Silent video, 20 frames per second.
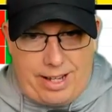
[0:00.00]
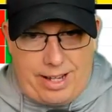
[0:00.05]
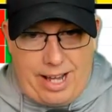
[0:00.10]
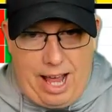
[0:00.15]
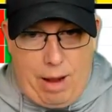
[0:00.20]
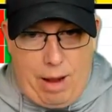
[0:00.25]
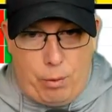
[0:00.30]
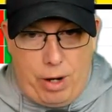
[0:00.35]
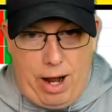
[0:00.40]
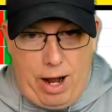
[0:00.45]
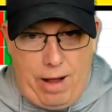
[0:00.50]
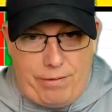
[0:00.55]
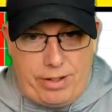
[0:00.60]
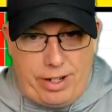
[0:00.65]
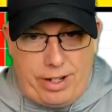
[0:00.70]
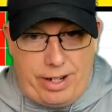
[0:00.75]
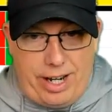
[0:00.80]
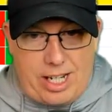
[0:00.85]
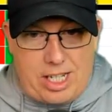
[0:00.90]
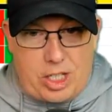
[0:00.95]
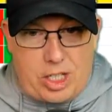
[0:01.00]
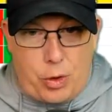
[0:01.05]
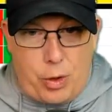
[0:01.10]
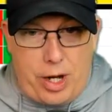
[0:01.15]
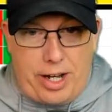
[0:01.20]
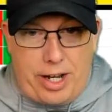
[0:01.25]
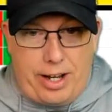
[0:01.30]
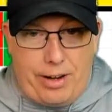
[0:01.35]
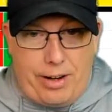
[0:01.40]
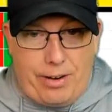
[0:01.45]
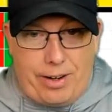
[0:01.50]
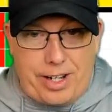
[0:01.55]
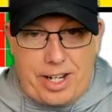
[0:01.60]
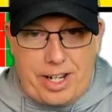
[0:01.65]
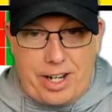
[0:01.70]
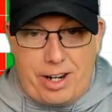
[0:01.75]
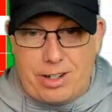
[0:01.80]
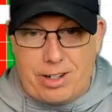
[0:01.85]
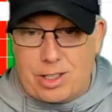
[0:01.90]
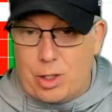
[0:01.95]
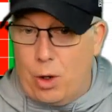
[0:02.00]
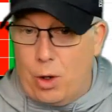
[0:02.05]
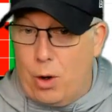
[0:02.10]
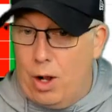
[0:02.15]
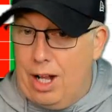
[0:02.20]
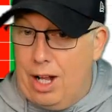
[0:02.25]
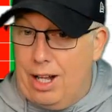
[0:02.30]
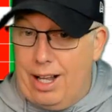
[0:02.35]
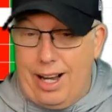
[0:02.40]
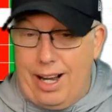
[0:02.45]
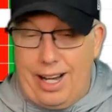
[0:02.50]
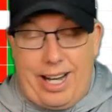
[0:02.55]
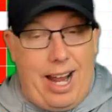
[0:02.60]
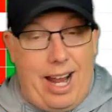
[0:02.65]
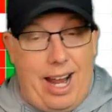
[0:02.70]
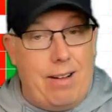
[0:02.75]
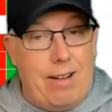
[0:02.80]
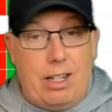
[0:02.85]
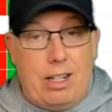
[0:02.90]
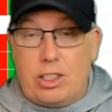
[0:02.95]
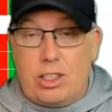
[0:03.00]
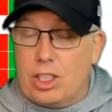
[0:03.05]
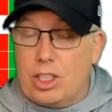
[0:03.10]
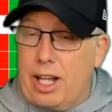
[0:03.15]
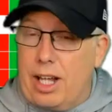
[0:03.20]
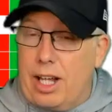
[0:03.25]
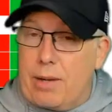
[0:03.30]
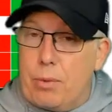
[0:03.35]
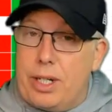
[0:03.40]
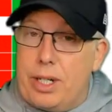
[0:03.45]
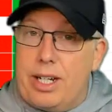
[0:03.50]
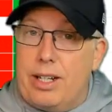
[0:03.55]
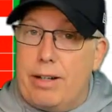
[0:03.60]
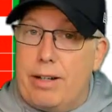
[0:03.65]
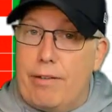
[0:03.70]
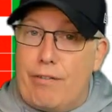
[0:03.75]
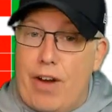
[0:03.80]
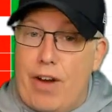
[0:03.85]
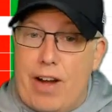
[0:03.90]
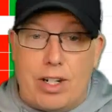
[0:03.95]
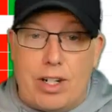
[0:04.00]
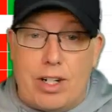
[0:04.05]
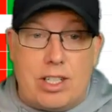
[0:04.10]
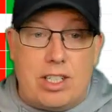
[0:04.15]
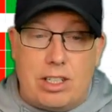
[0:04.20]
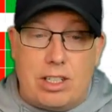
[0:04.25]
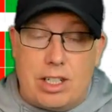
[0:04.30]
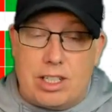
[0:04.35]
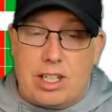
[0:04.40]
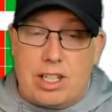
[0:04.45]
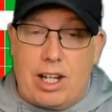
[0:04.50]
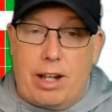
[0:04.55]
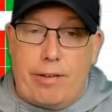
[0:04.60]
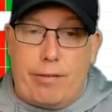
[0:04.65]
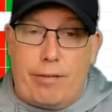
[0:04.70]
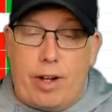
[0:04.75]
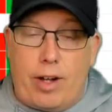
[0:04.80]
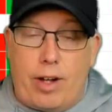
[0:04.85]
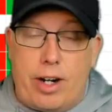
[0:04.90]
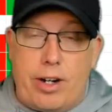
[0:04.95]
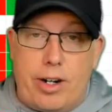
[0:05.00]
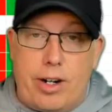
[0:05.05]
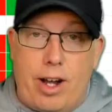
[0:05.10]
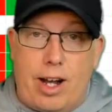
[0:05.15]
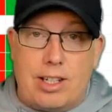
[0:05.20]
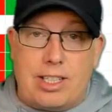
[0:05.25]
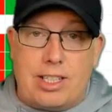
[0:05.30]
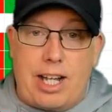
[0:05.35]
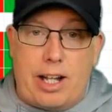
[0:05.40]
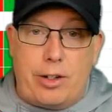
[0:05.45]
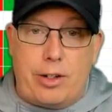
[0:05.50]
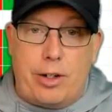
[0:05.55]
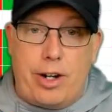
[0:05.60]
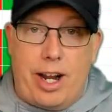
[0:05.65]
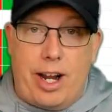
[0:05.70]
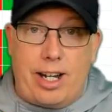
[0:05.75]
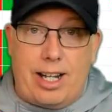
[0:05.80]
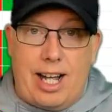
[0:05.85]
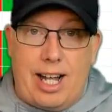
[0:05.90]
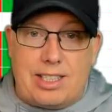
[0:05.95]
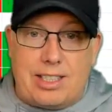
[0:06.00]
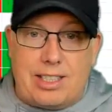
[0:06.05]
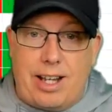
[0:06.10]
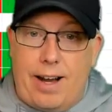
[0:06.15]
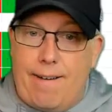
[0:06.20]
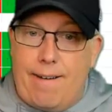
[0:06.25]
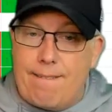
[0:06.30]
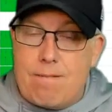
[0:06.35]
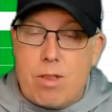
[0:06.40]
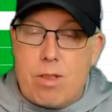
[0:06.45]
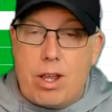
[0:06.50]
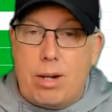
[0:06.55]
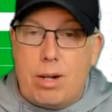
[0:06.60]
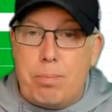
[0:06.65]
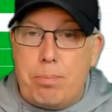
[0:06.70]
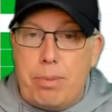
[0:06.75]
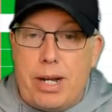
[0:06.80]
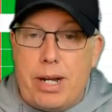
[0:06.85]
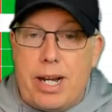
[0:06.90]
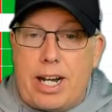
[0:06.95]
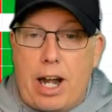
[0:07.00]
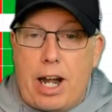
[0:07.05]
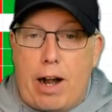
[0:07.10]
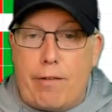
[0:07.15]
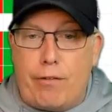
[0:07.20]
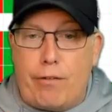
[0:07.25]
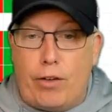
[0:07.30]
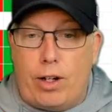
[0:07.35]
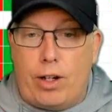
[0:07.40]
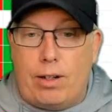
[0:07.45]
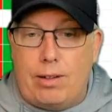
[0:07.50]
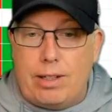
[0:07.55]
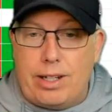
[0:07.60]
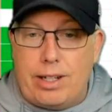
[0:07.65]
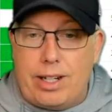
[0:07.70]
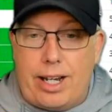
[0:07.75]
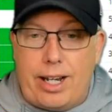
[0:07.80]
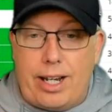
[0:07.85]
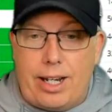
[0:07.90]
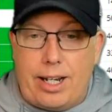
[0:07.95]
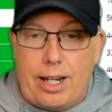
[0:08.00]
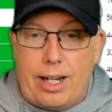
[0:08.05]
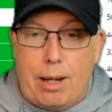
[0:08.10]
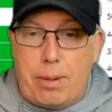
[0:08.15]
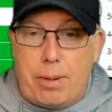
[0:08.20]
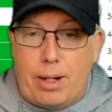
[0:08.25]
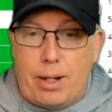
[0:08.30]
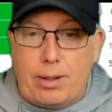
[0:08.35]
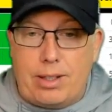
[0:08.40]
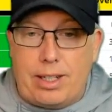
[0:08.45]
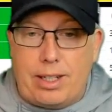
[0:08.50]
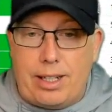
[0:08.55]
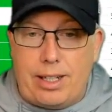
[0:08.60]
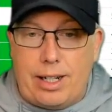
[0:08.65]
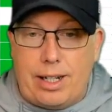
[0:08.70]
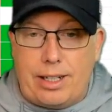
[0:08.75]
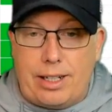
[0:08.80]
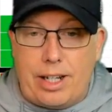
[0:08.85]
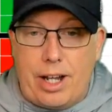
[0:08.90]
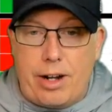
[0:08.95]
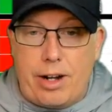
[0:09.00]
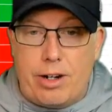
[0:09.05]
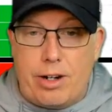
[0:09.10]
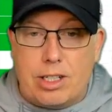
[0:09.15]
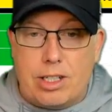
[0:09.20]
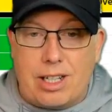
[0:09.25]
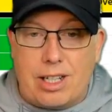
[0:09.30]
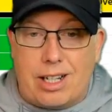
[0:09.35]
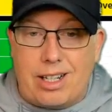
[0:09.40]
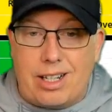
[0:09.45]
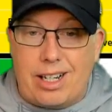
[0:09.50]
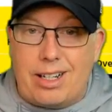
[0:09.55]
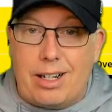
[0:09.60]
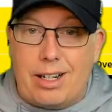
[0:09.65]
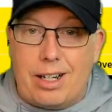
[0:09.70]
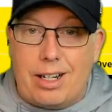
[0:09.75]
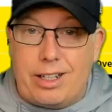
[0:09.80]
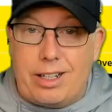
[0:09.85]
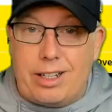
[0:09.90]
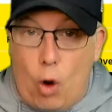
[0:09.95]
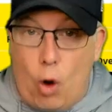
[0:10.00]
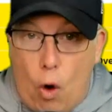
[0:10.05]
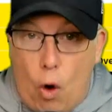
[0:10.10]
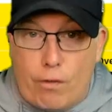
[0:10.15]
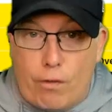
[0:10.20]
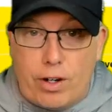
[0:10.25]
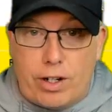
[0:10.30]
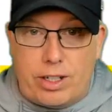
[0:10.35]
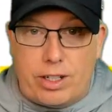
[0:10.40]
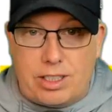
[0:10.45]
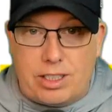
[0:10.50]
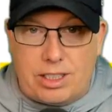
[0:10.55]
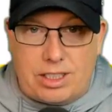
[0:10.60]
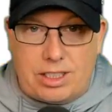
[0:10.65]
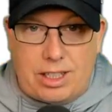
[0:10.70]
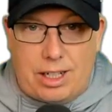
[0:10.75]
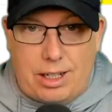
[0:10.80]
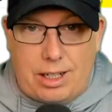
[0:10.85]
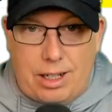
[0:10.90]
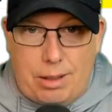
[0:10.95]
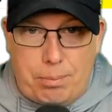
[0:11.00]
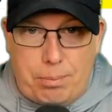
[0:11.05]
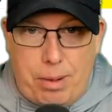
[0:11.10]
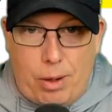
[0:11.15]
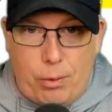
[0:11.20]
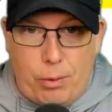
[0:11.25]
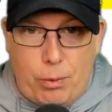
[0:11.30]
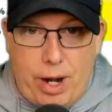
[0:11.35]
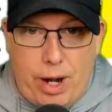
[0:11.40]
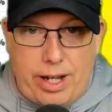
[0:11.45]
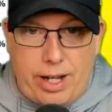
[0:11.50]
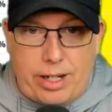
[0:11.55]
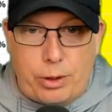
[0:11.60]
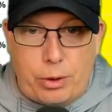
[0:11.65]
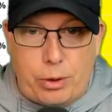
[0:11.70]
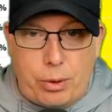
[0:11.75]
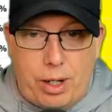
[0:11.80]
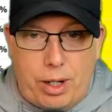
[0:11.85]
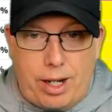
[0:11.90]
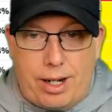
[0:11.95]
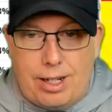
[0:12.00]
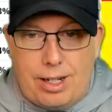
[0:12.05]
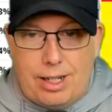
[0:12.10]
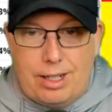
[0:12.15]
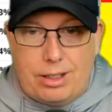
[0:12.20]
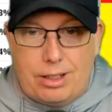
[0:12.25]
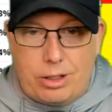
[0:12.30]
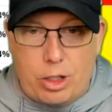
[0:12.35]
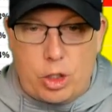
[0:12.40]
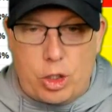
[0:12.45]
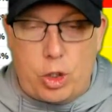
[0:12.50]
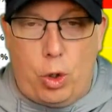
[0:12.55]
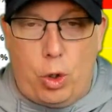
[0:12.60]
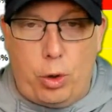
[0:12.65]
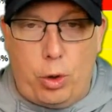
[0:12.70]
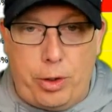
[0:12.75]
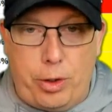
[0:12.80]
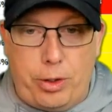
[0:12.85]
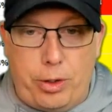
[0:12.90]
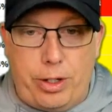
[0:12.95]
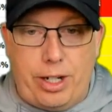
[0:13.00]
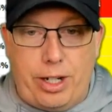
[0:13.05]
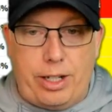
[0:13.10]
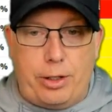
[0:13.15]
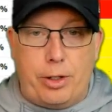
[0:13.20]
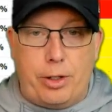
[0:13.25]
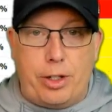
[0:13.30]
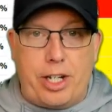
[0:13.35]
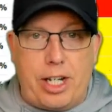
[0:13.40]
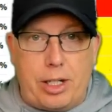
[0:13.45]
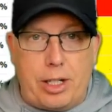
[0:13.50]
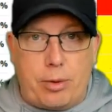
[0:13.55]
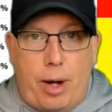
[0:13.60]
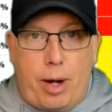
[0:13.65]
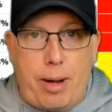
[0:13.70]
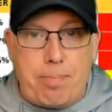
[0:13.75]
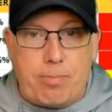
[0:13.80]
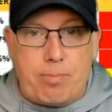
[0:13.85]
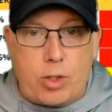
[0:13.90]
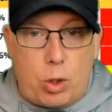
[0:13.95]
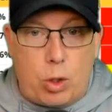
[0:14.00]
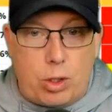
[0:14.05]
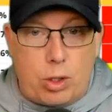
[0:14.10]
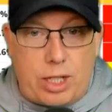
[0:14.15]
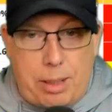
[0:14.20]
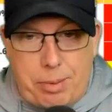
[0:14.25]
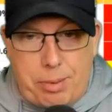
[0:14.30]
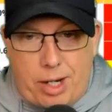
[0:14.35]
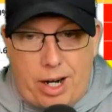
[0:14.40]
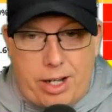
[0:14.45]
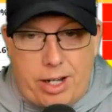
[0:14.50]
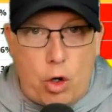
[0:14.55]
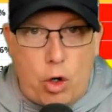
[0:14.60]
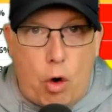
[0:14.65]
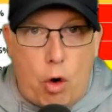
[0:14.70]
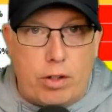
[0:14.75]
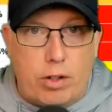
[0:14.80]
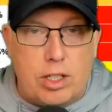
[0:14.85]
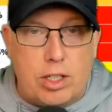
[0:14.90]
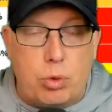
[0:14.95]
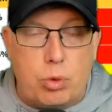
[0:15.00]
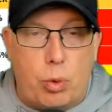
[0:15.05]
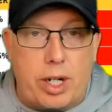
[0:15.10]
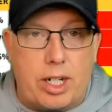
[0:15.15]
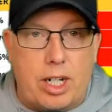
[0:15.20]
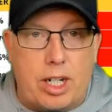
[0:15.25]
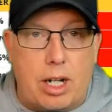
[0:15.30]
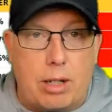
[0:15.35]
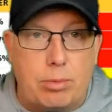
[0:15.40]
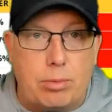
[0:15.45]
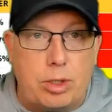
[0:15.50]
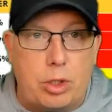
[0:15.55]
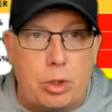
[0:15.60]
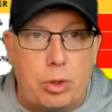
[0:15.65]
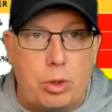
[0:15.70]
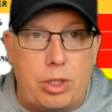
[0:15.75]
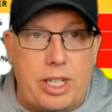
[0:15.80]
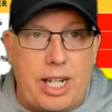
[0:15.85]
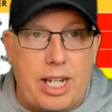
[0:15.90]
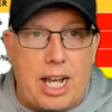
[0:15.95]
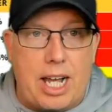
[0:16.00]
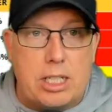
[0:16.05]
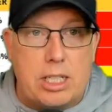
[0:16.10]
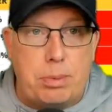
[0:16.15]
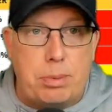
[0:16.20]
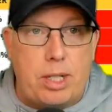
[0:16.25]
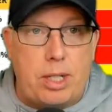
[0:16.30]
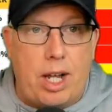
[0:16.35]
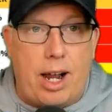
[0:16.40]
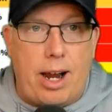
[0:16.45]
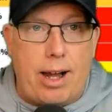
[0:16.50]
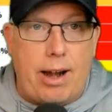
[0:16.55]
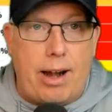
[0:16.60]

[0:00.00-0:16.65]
yeah, we're having a nice streak here on the under. So again, just like we did in the favorites, you saw the underdogs had their night last night. Be careful about the unders. I think the over is about ready to show their teeth, right? So keep an eye on the overs when it comes to the SBI.